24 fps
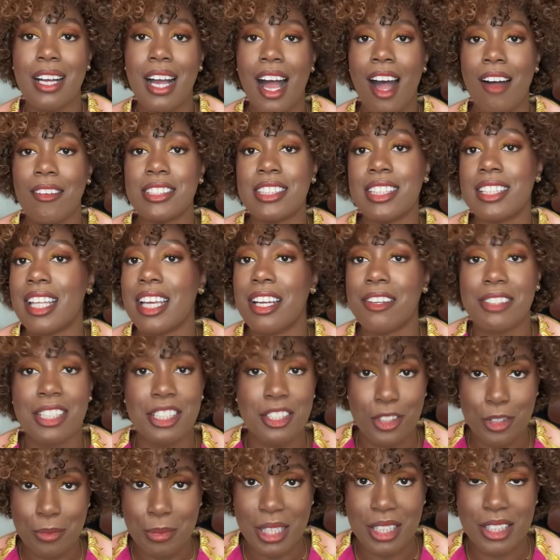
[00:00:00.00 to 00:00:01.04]
Obviously, they already
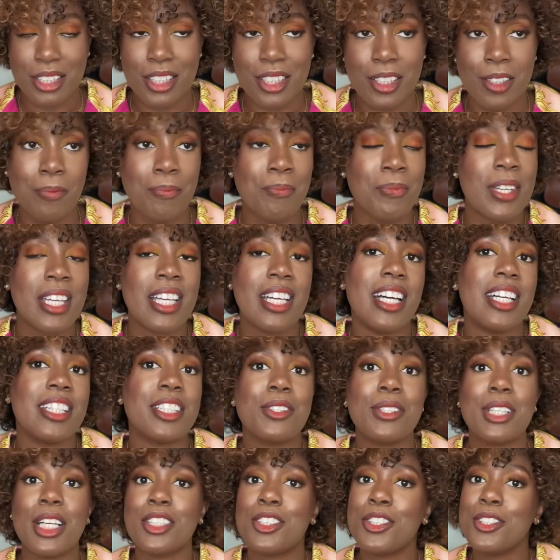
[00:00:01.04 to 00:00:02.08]
knew about her, and they were
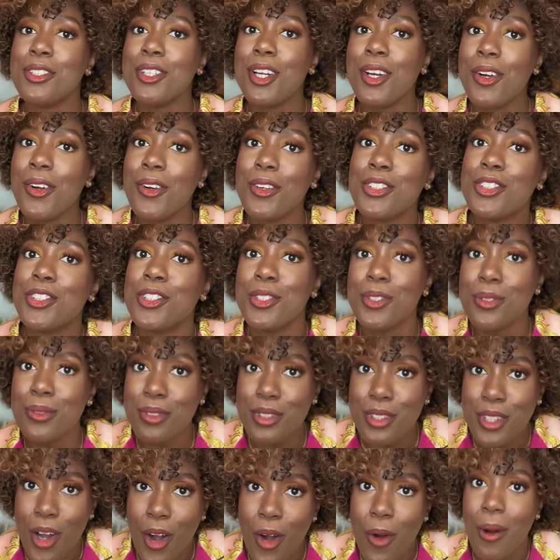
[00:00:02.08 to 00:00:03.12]
like, do you
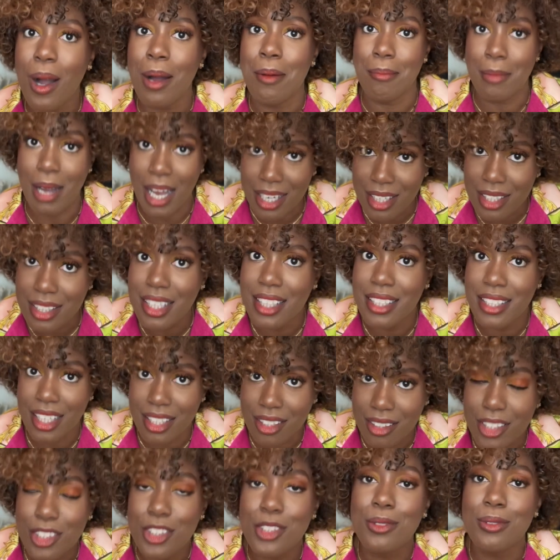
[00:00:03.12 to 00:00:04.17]
know Amara La
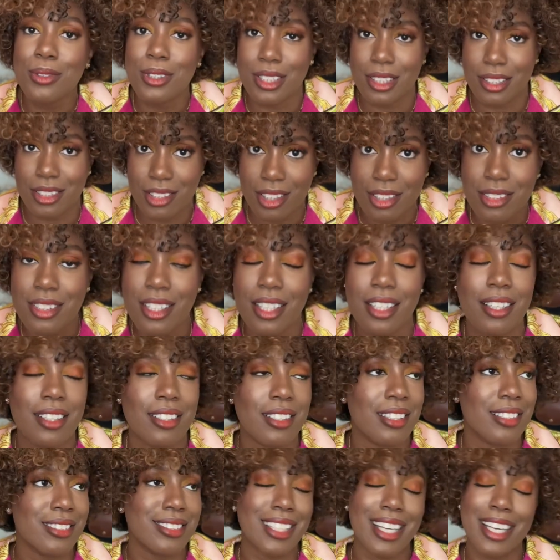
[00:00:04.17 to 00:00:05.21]
Negra? You look just like her. And
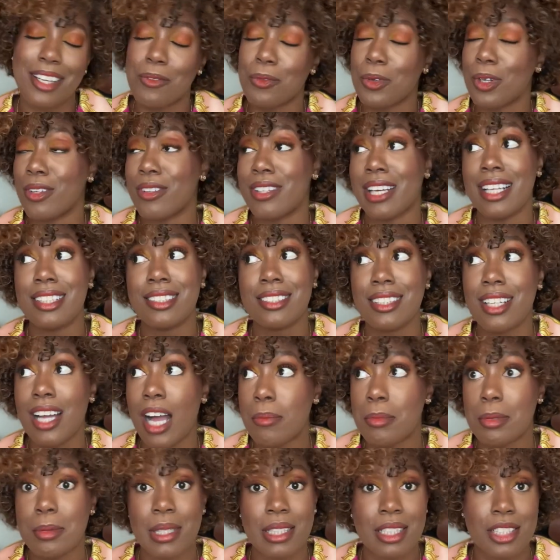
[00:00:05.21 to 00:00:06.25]
I was like, well, that's a
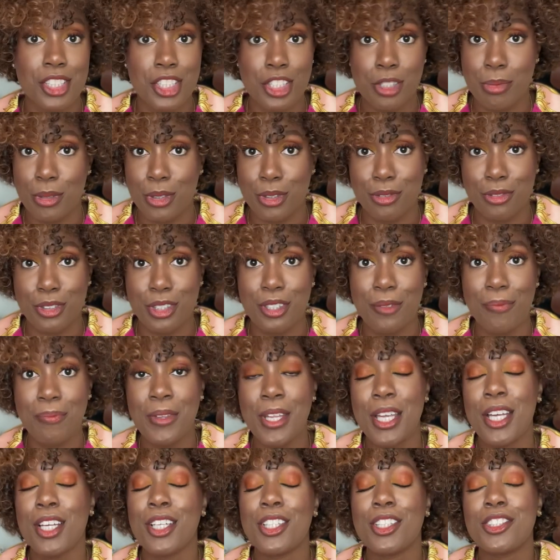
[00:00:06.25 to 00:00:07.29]
compliment because she's beautiful.
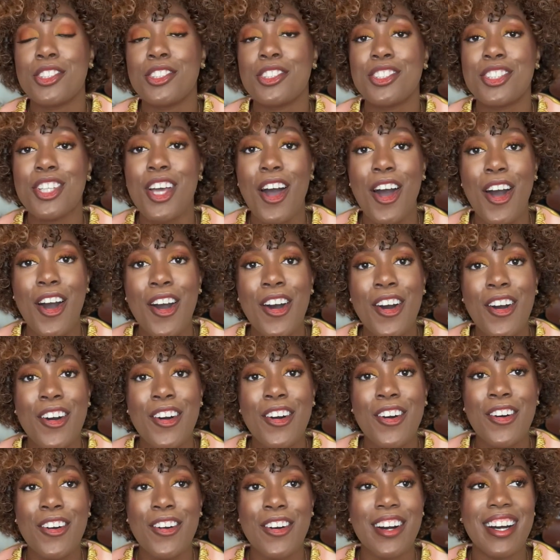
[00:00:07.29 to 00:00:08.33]
So
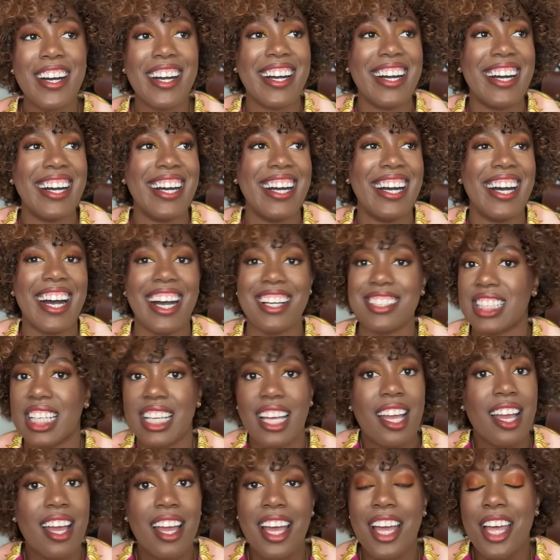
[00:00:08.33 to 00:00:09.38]
I was like,
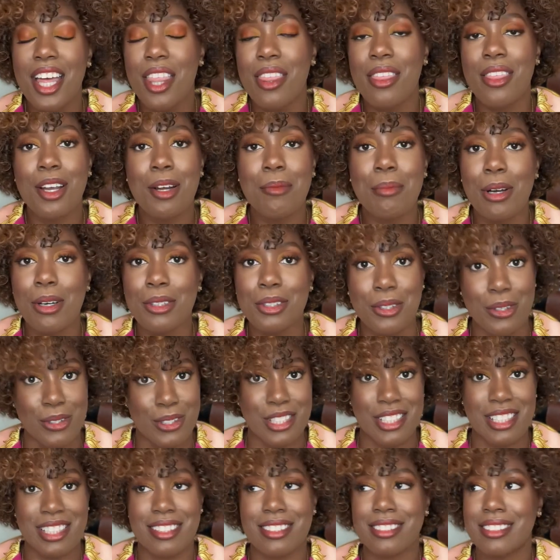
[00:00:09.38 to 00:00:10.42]
they're both
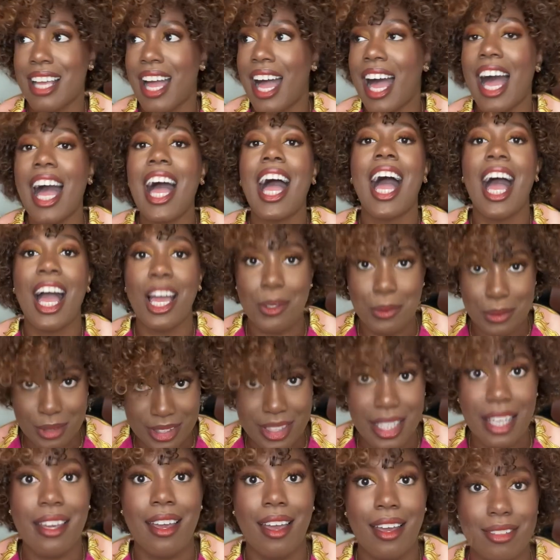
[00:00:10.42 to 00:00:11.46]
gorgeous. I will
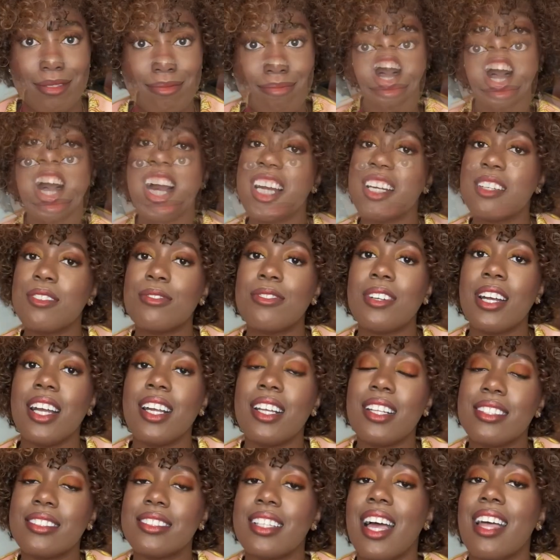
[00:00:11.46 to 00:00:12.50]
take it. All right,
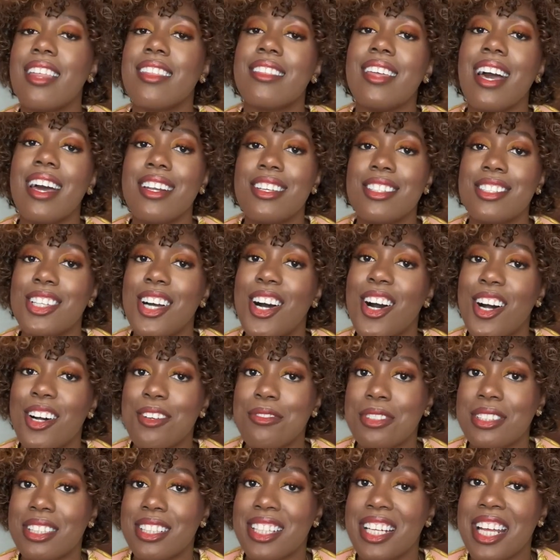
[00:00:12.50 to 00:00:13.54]
friends, that is all
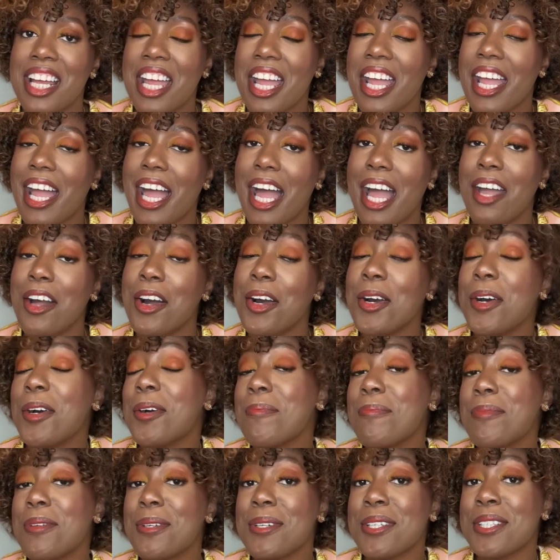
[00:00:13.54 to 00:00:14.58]
for today. I
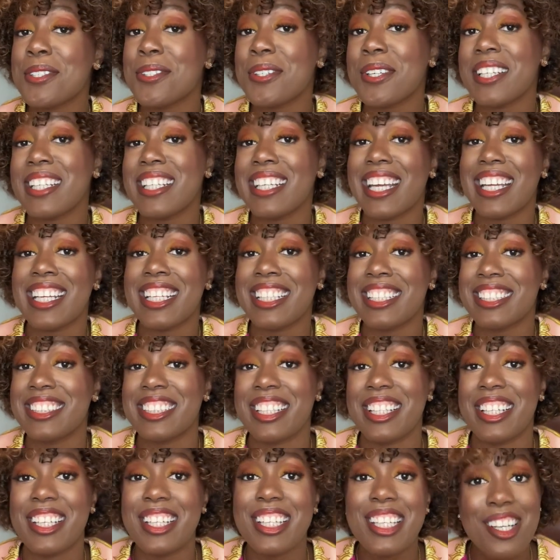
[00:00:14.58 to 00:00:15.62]
hope you enjoyed getting to
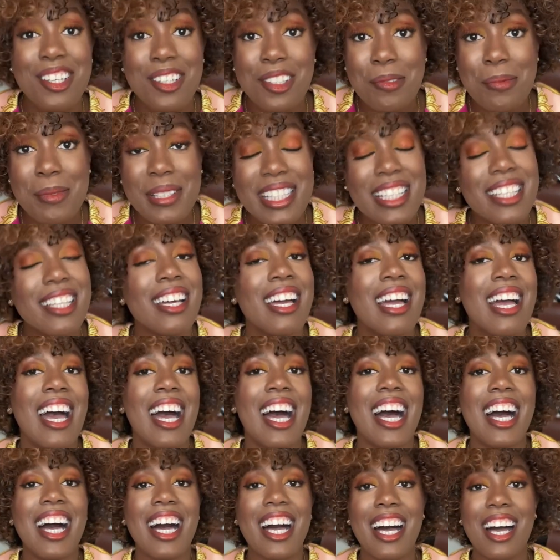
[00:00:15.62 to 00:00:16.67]
know me.
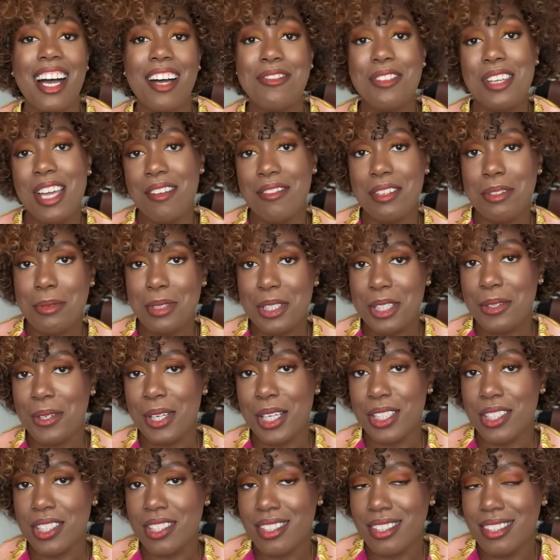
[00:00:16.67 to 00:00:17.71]
If you have any more
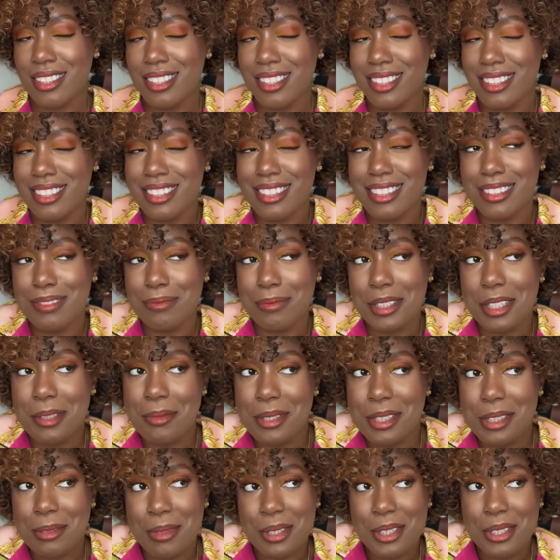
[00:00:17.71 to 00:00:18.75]
questions, maybe
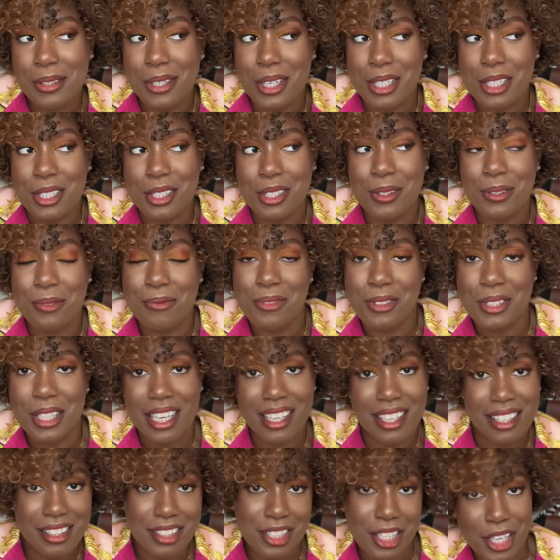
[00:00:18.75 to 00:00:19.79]
some other questions of
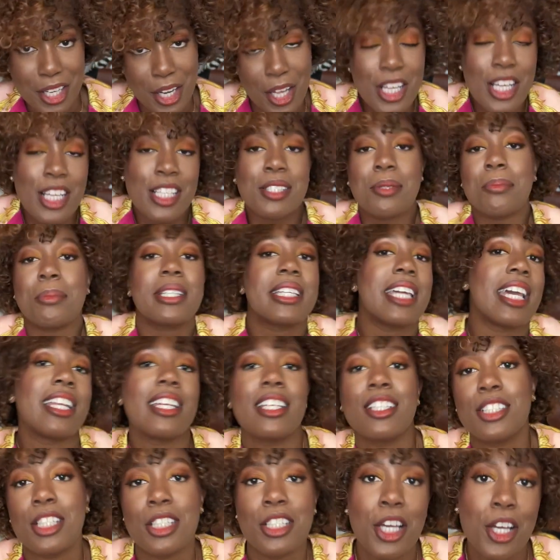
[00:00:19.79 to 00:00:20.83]
getting
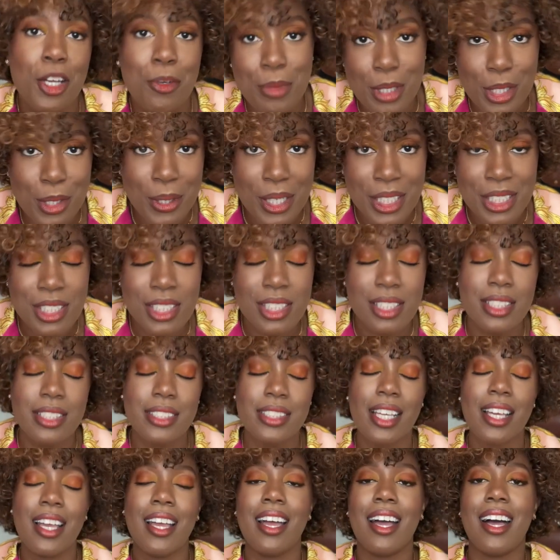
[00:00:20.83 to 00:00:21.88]
to know me questions,
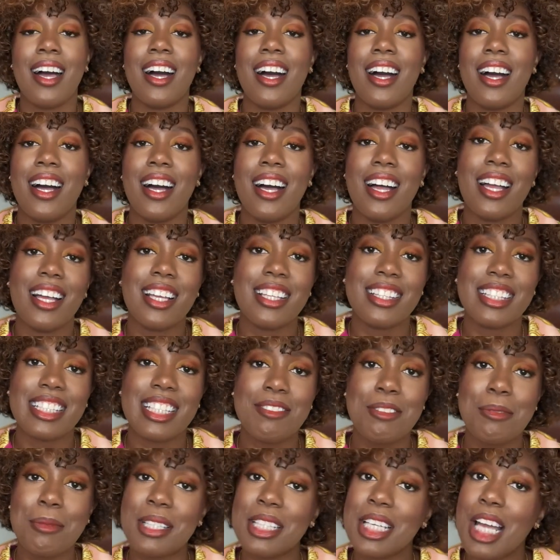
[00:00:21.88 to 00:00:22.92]
leave
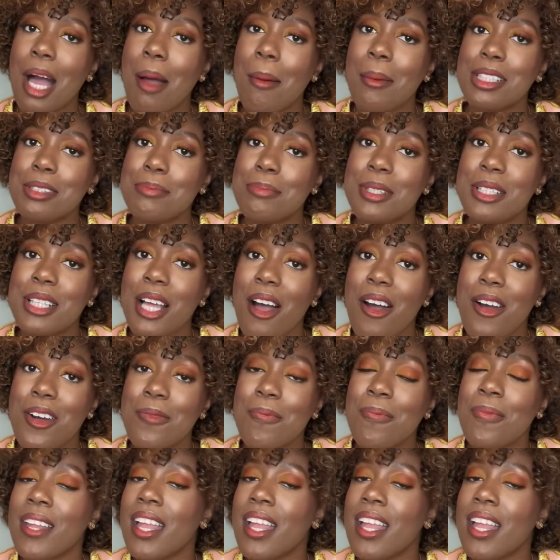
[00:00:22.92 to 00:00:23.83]
them in the comments below.